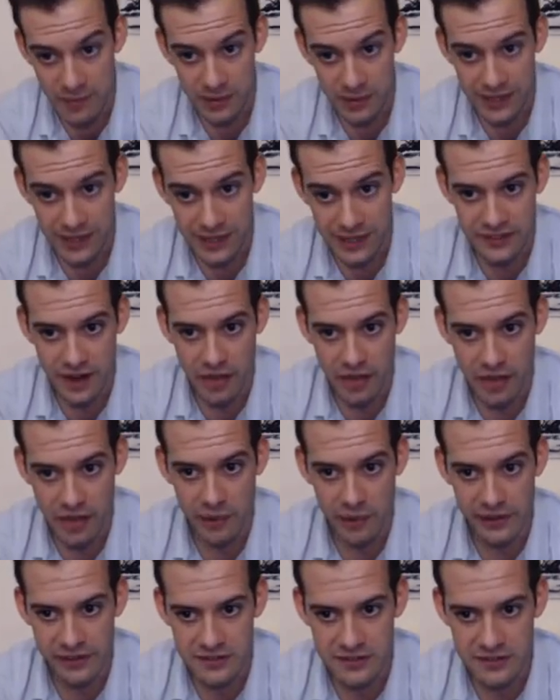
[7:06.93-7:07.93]
they believe is another
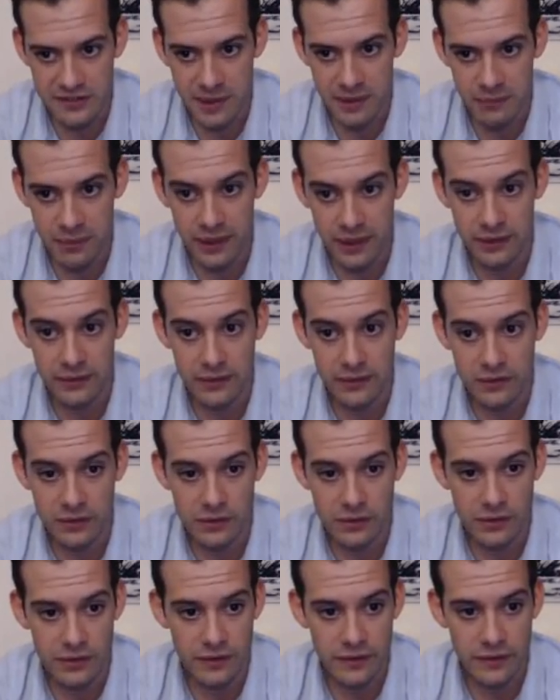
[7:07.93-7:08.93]
participant, but
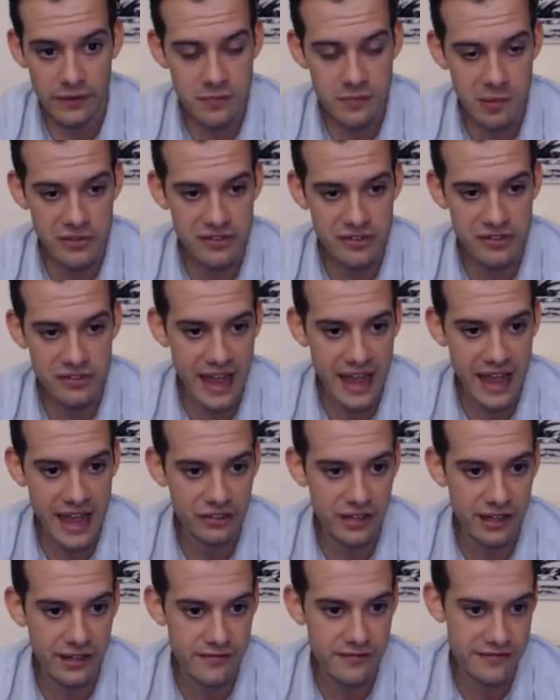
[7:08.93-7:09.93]
this person is
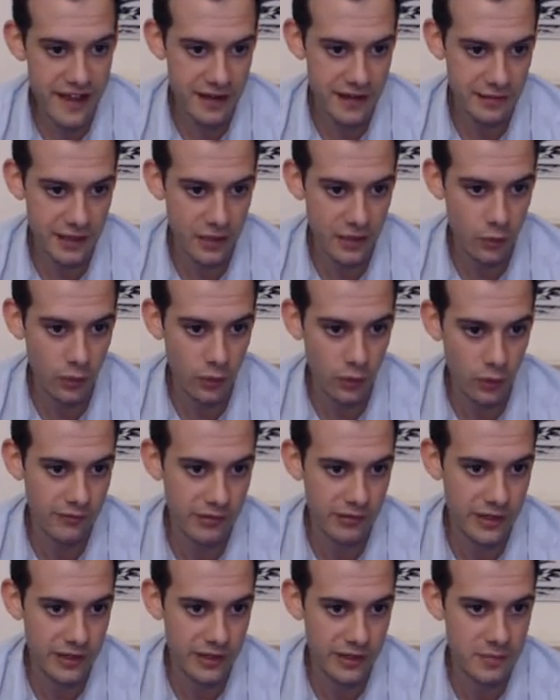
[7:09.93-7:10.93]
actually a Confederate
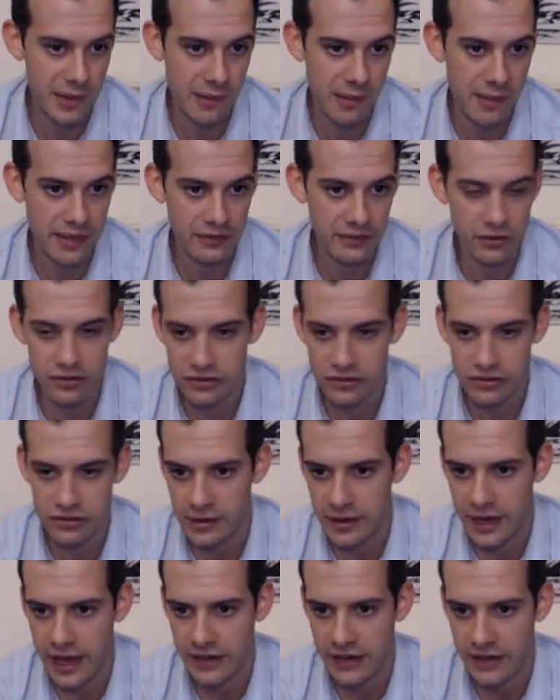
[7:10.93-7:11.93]
working for the experimenters.
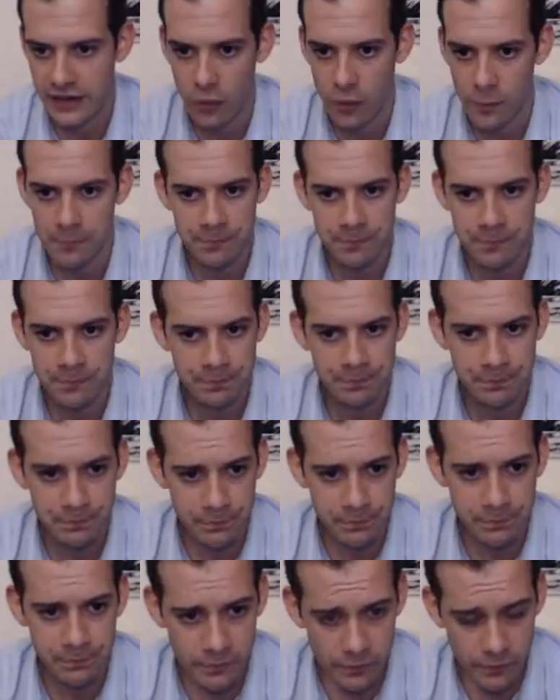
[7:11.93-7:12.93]
And so
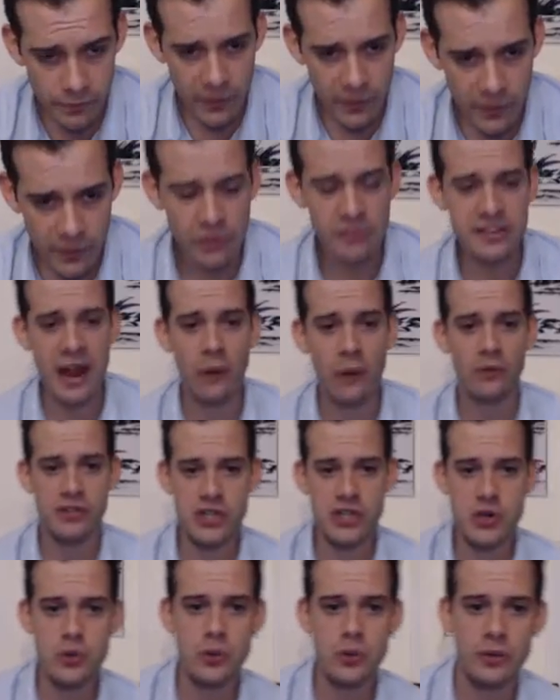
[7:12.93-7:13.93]
there's now
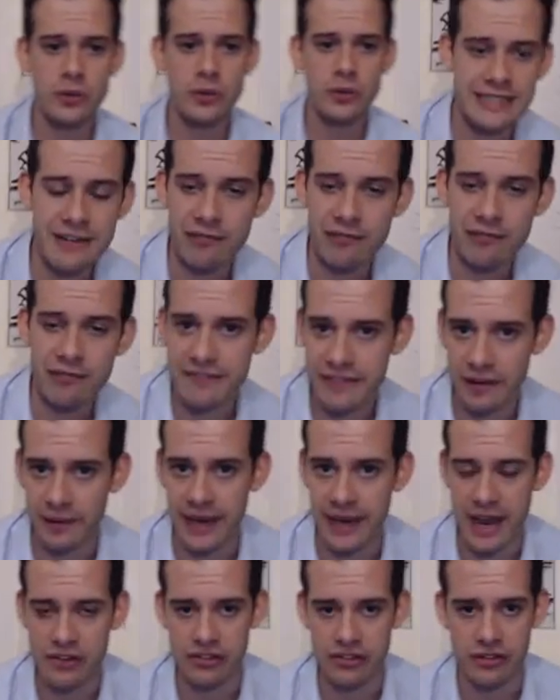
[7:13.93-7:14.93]
two different
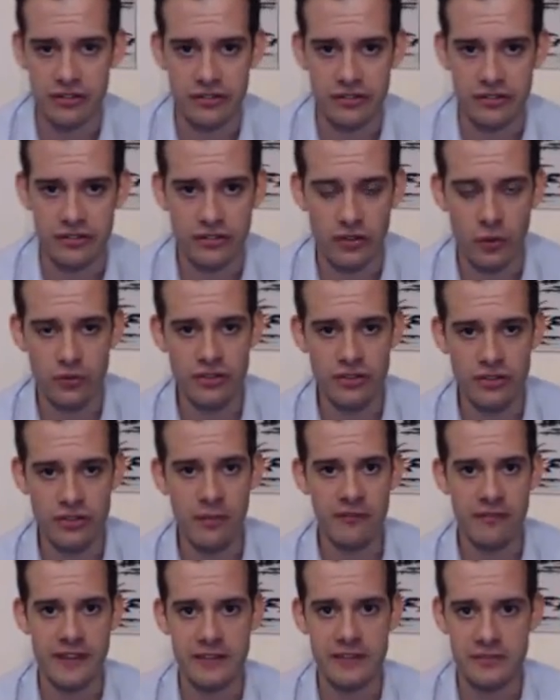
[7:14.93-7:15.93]
variations. So
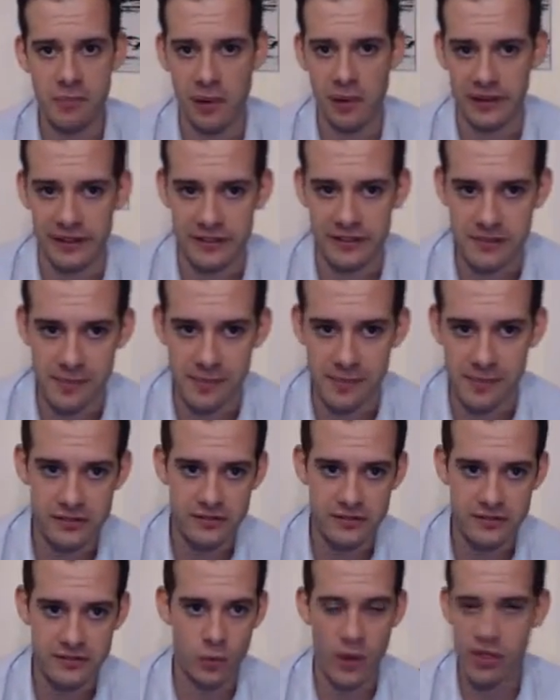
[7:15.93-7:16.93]
some of these
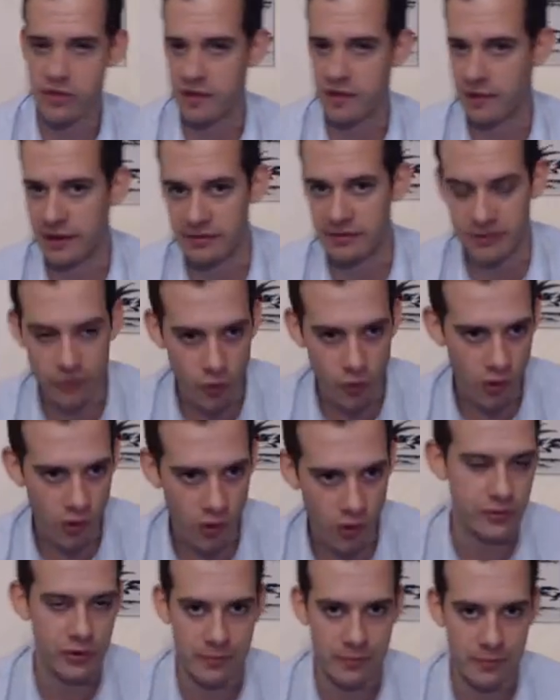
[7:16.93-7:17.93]
participants, whether they're
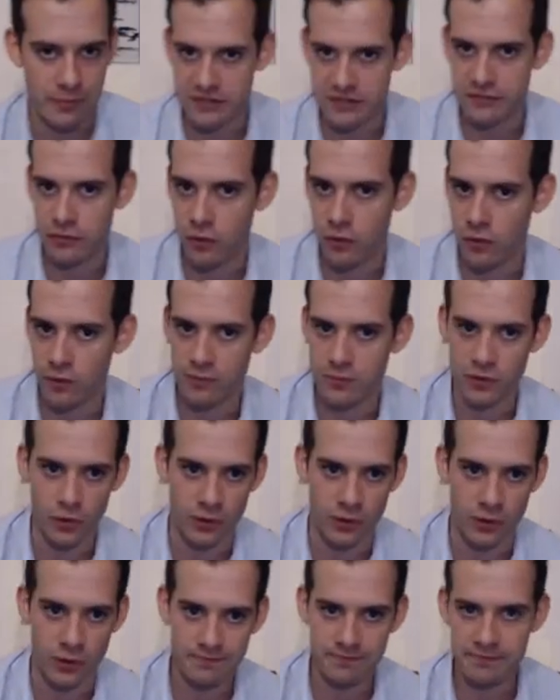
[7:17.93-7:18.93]
informed or misinformed
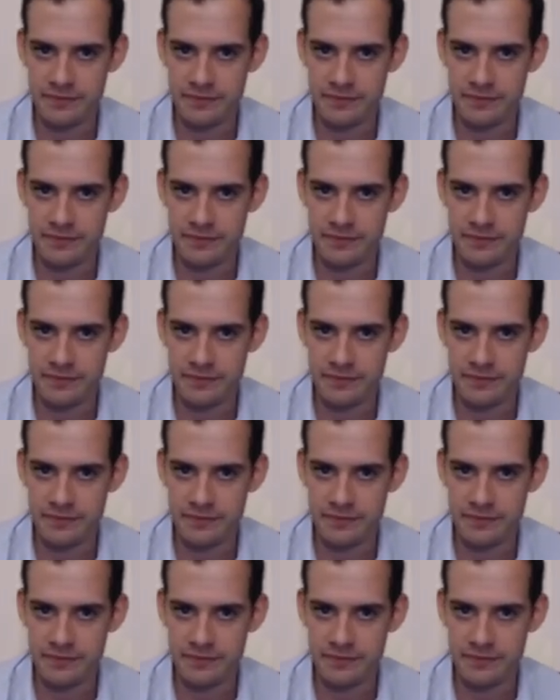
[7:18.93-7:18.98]
or